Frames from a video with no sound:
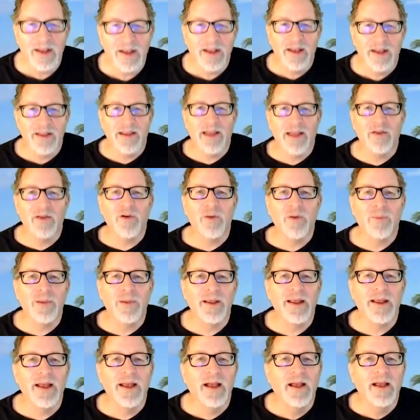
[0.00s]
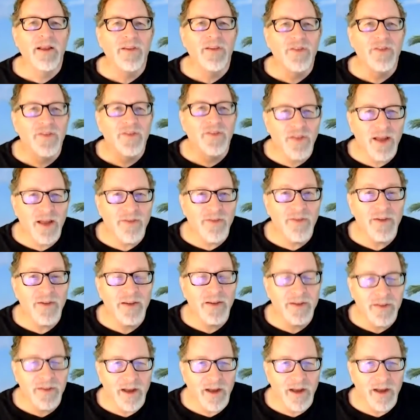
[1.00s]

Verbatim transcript: they will be seven